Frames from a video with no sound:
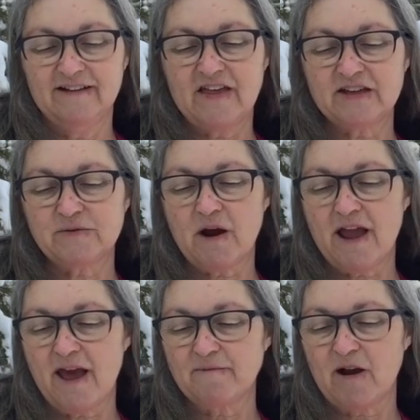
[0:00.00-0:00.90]
That's where I
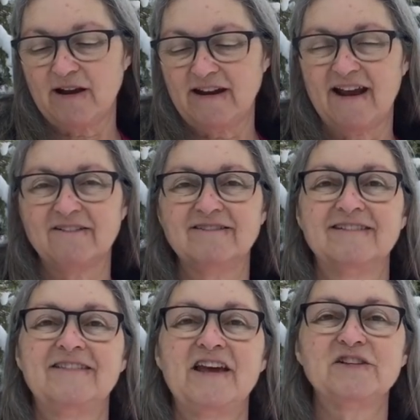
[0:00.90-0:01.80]
am right now.
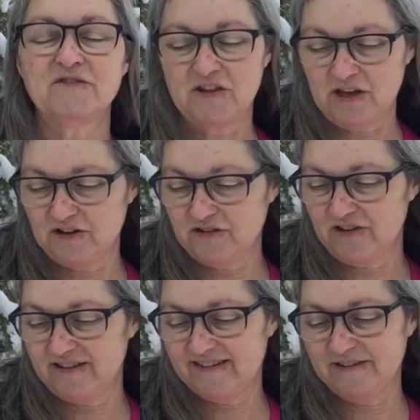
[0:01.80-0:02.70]
Thanks for the
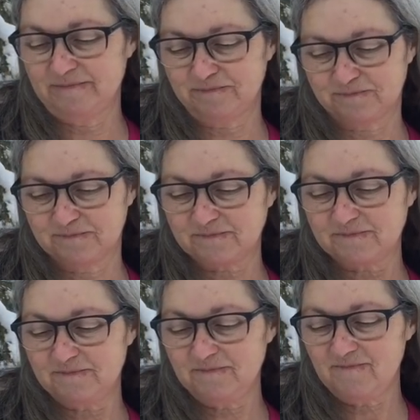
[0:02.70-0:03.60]
interest.
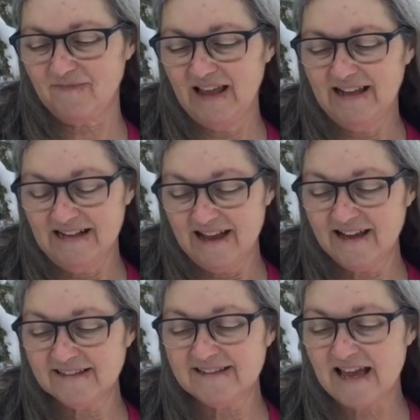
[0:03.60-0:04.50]

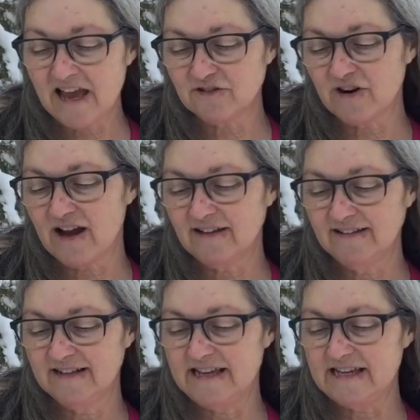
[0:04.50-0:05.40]
And Sandra
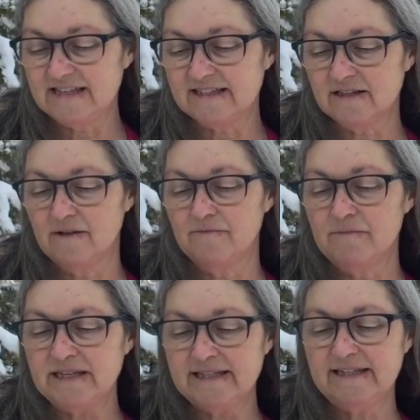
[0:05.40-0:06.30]
is
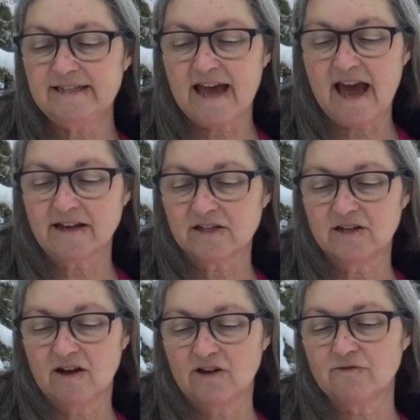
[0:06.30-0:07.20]
Misty Tat
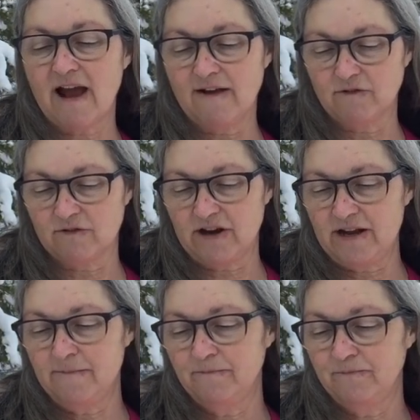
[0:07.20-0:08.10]
on
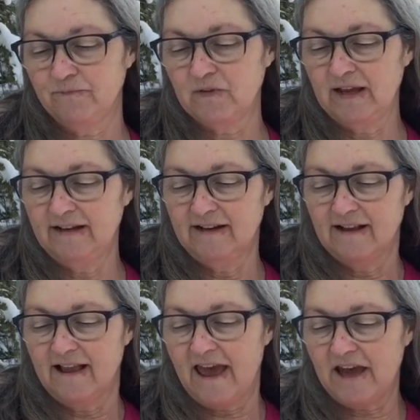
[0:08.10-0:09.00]
Ravelry.
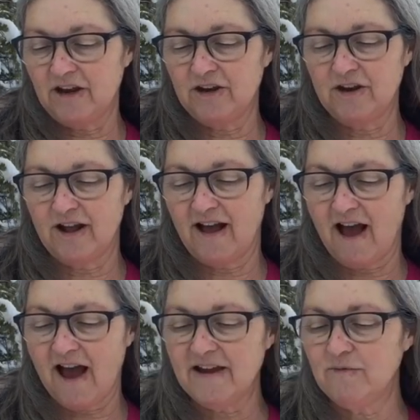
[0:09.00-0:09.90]
And
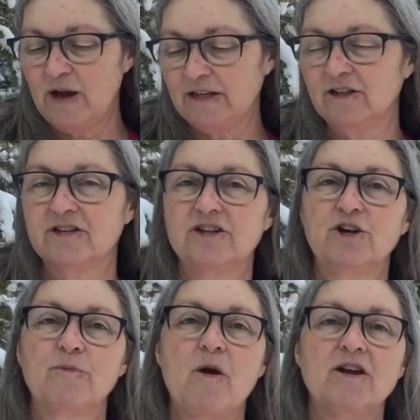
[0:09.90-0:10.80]
I went and looked at
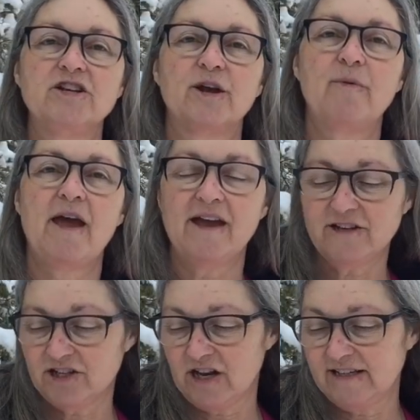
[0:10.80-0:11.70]
her project
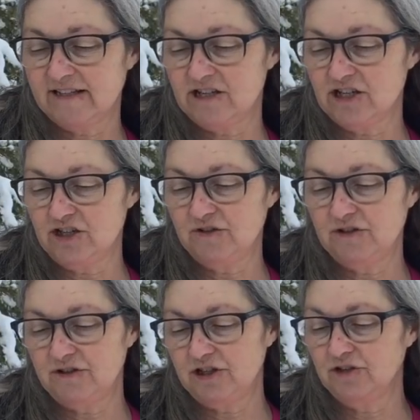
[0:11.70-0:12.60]
page, and I suggest you
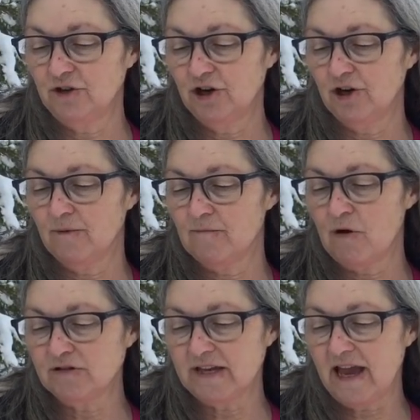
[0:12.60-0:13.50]
do too. Her
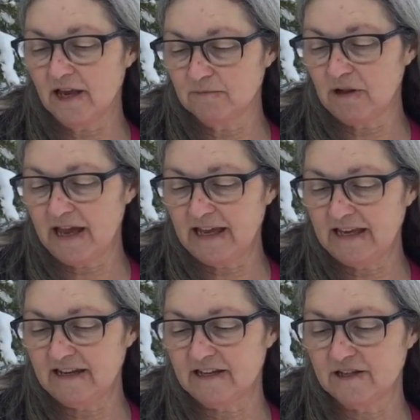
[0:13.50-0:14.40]
mosaic
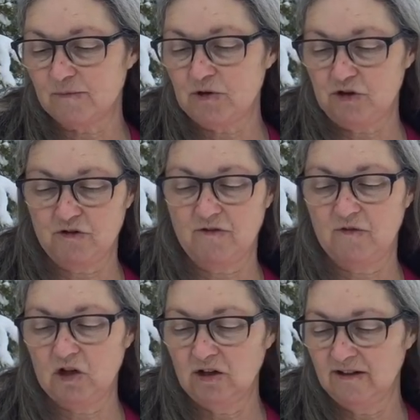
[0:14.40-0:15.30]
blanket is
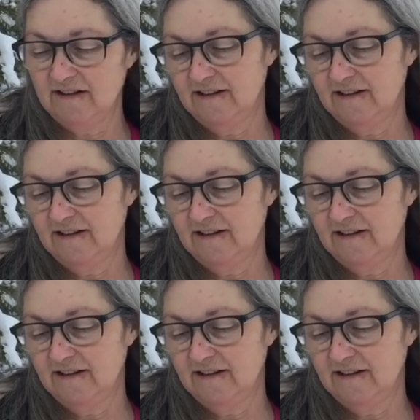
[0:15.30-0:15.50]
beautiful.